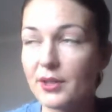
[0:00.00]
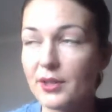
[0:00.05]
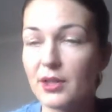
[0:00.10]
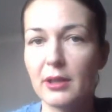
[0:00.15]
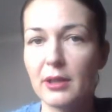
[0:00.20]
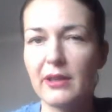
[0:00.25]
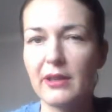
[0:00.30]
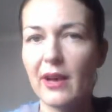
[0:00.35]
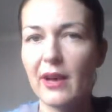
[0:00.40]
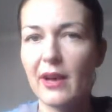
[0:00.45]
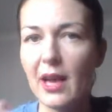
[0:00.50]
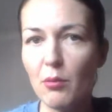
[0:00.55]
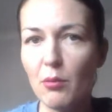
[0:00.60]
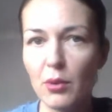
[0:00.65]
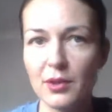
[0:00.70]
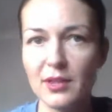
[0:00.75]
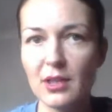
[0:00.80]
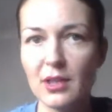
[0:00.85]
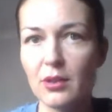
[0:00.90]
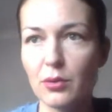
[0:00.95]
So if I
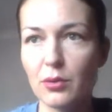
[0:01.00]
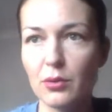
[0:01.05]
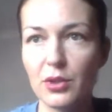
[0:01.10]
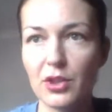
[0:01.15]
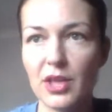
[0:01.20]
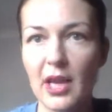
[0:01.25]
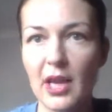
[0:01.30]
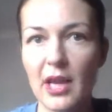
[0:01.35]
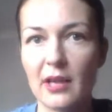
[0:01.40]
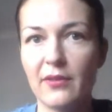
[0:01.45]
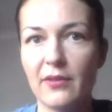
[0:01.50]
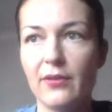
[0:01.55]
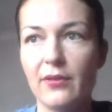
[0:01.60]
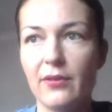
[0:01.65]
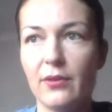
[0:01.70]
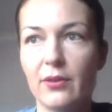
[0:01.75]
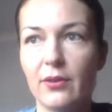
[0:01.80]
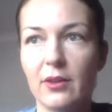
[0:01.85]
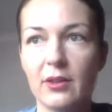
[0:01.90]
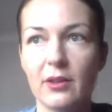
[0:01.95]
wasn't to check
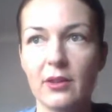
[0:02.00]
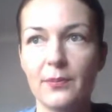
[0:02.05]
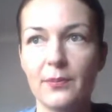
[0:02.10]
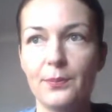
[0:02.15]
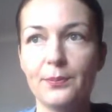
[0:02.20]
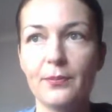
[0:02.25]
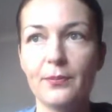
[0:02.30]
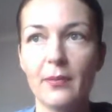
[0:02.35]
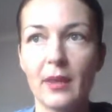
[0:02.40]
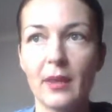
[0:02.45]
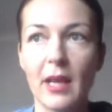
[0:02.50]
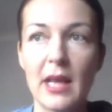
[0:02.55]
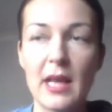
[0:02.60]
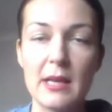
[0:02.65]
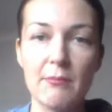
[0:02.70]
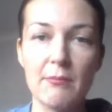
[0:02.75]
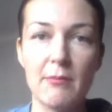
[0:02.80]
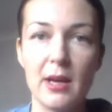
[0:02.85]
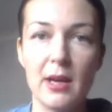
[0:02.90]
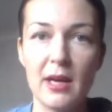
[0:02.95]
um,
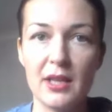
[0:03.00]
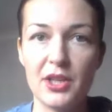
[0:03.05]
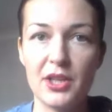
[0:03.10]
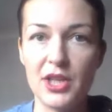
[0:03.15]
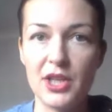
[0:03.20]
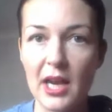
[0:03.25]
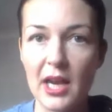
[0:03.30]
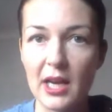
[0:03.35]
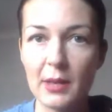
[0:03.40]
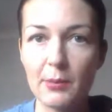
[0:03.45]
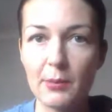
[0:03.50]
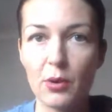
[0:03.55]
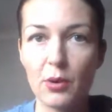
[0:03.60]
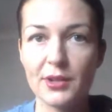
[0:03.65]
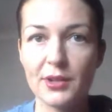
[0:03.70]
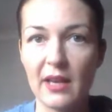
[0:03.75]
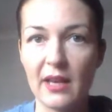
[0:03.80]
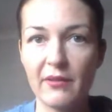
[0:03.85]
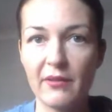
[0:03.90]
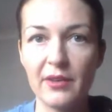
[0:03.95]
my junk box
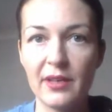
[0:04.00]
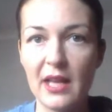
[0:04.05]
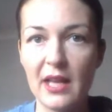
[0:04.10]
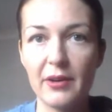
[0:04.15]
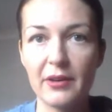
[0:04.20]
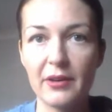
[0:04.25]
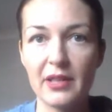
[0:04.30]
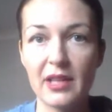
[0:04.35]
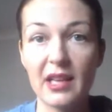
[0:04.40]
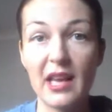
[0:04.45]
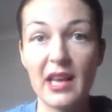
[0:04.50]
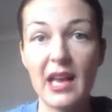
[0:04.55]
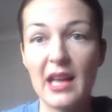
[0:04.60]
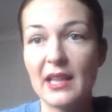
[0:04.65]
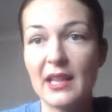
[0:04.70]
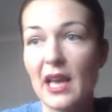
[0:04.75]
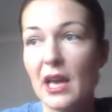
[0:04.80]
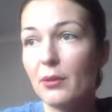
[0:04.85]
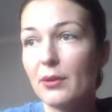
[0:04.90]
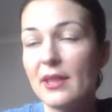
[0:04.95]
every now and again,
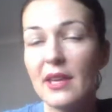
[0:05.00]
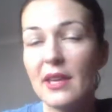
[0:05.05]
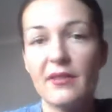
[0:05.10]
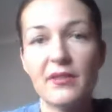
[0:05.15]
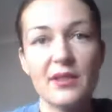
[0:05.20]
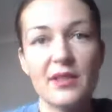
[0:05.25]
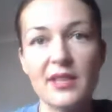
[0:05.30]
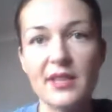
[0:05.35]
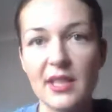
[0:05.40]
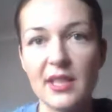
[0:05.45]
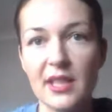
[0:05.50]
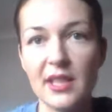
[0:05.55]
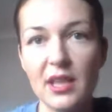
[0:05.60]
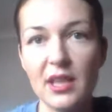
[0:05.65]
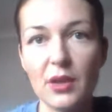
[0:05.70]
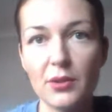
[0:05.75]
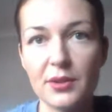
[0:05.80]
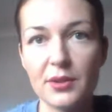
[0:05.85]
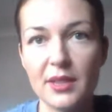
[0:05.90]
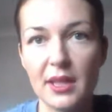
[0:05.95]
I would never see
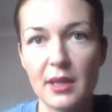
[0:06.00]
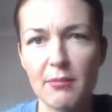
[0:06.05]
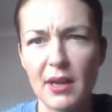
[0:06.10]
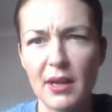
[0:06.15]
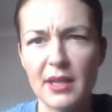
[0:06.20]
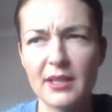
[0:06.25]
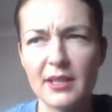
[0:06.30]
those emails.